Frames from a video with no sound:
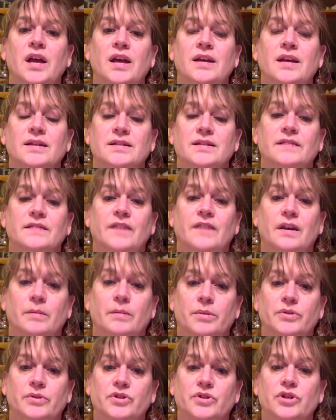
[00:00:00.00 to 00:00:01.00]
It's
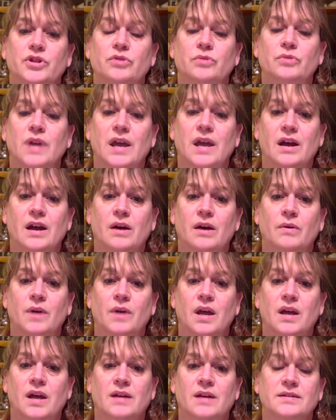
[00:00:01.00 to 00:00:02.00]
available to you now
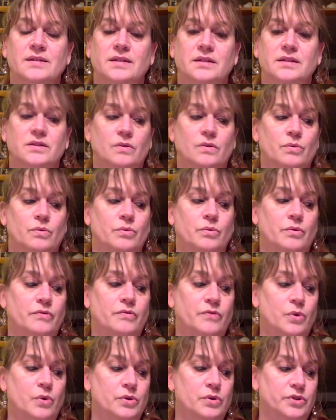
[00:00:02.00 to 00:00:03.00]
as its own
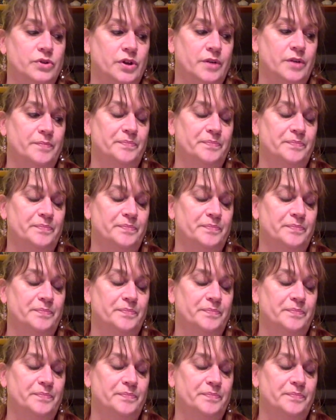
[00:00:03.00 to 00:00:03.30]
folder.